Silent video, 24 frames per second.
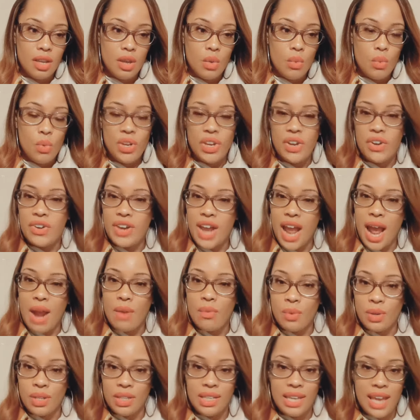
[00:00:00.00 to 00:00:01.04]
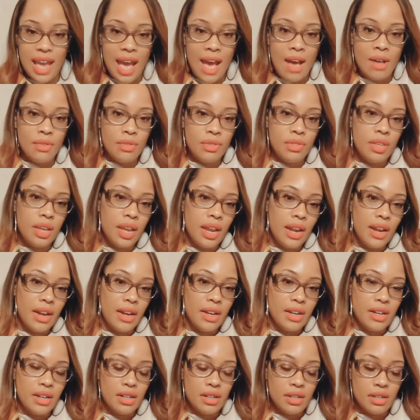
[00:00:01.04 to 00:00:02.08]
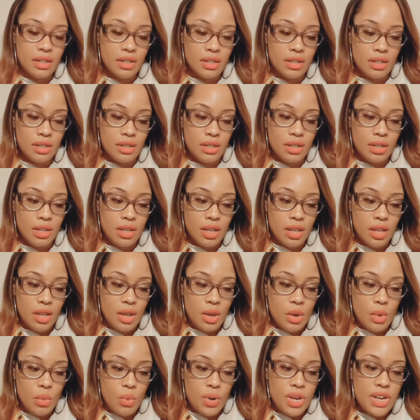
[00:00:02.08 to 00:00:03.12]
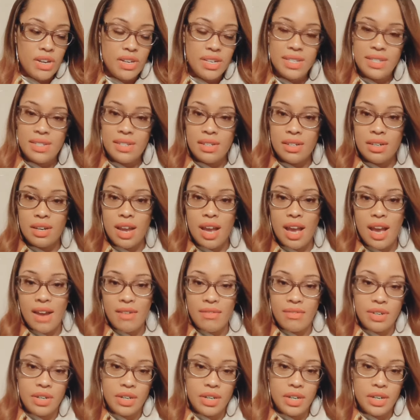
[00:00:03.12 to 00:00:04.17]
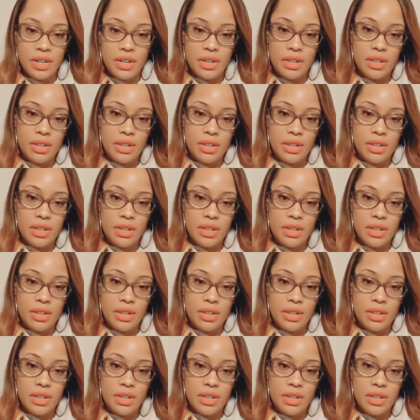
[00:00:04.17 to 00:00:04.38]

When you're not really out there. When you're still covered.